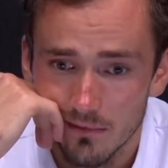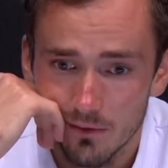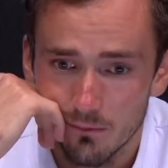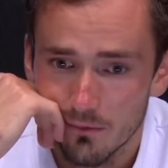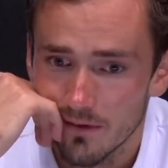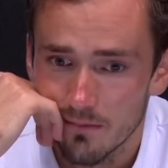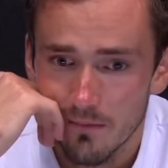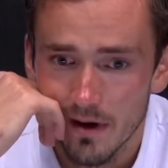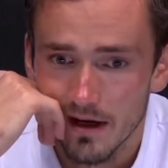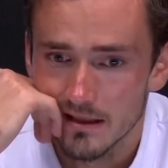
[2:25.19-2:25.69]

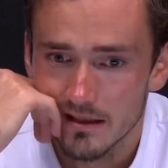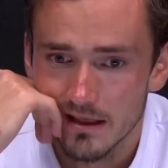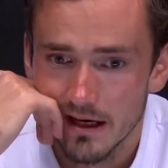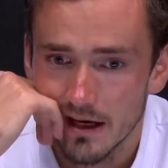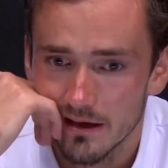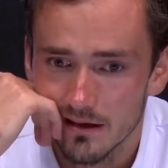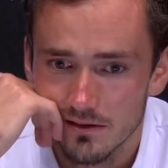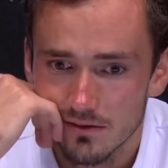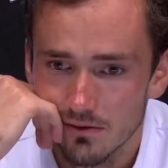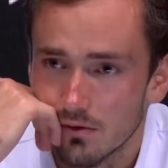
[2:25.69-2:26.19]
with my
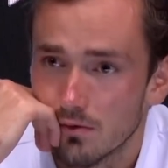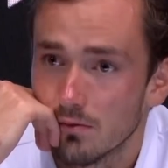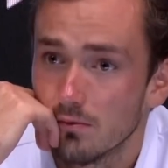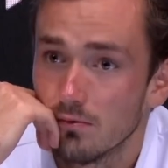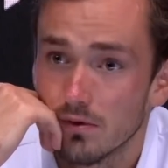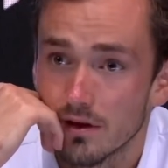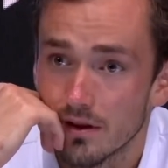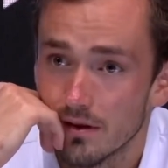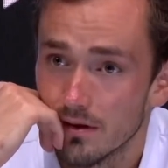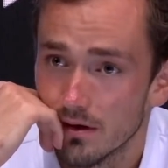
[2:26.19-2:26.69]
tennis or
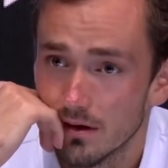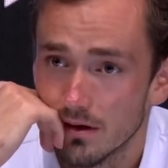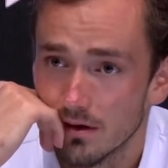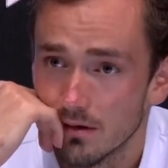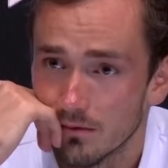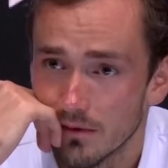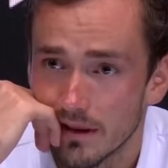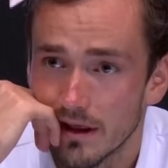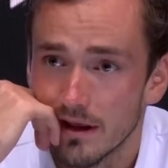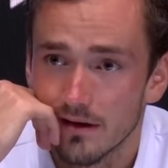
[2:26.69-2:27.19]

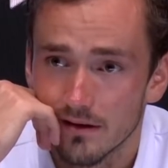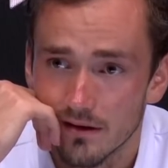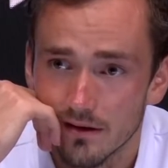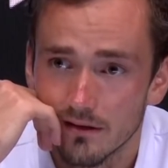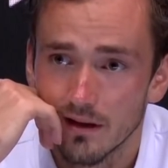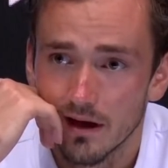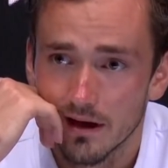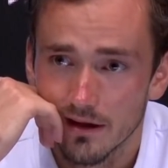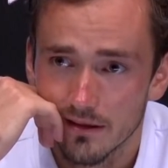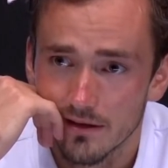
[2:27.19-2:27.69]
with
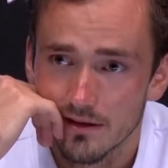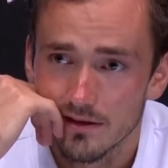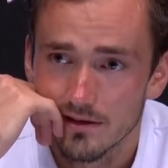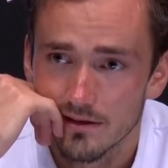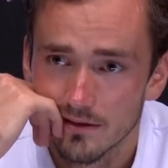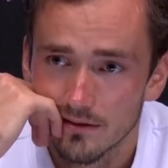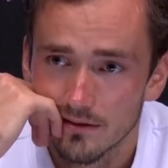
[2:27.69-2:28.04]
anything like this.